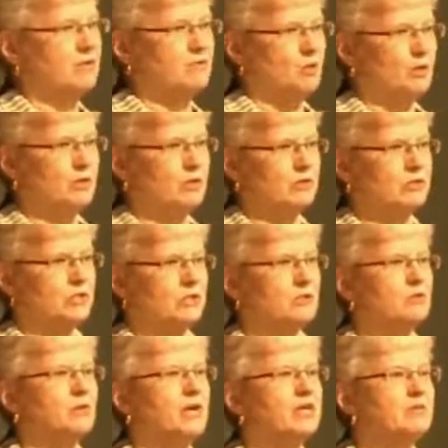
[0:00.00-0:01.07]
workers in
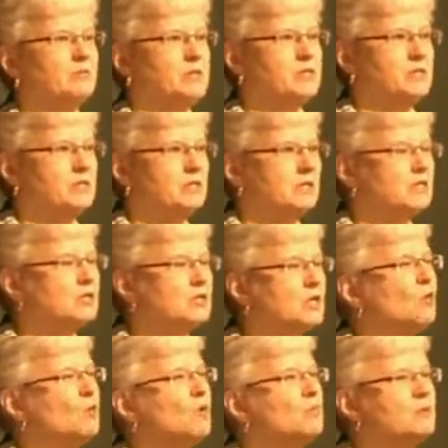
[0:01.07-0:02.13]
creative businesses
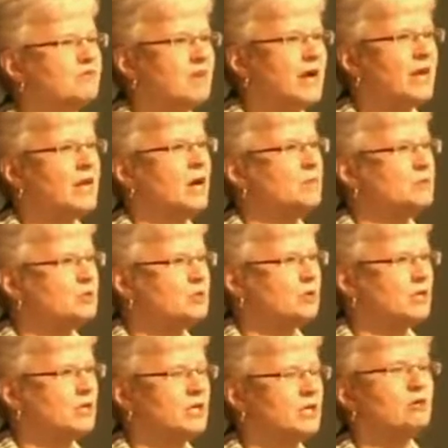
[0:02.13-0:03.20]
will provide
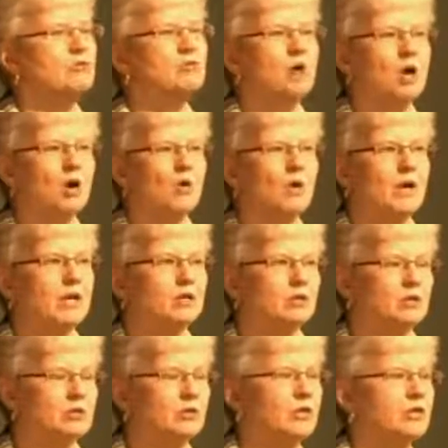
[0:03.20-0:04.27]
opportunity to grow and
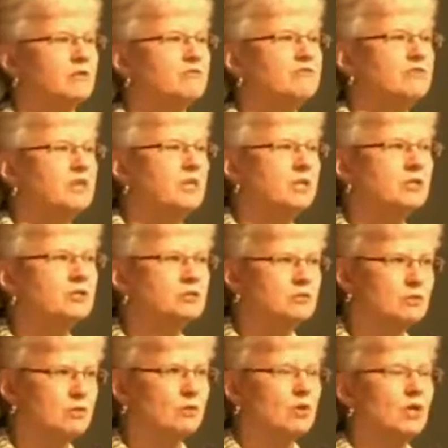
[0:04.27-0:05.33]
learn and feed into
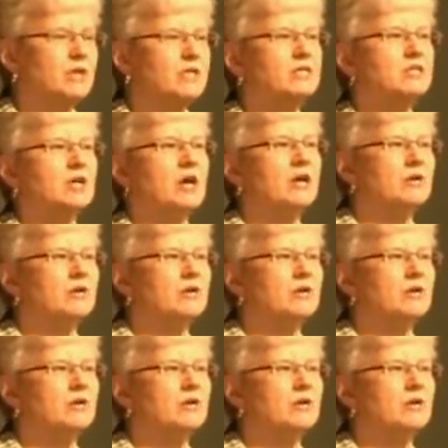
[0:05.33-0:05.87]
the entire